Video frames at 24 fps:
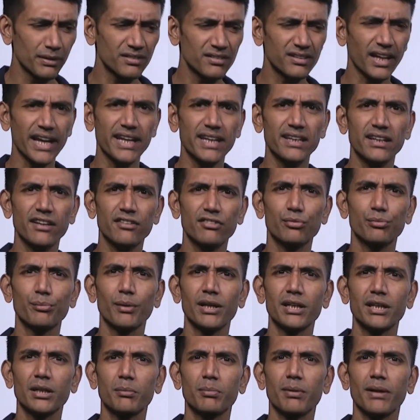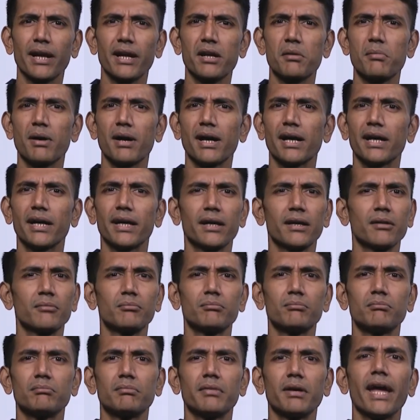sin x multiplied by
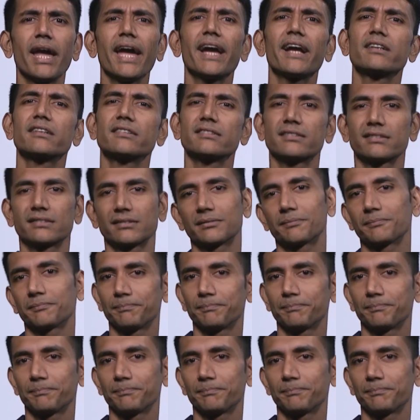x